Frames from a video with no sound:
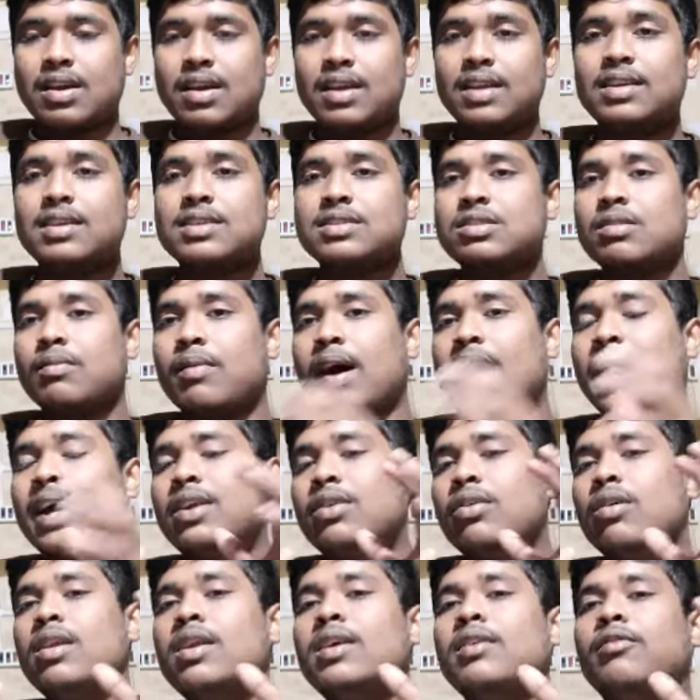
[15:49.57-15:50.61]
in case of
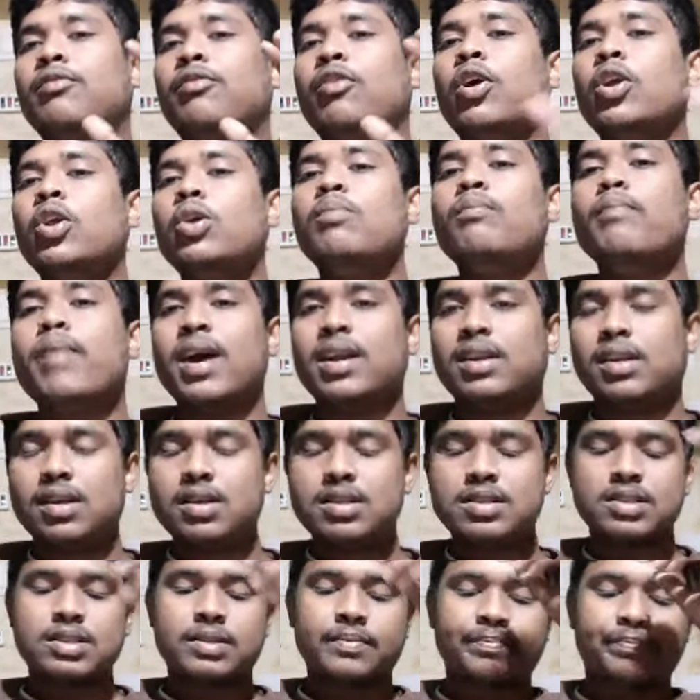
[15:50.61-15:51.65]
hydraulic volume
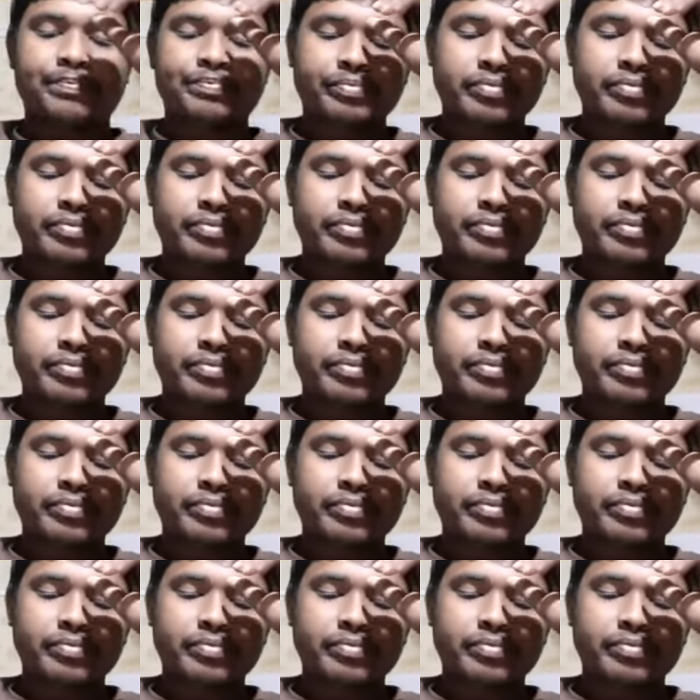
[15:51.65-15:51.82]
matters,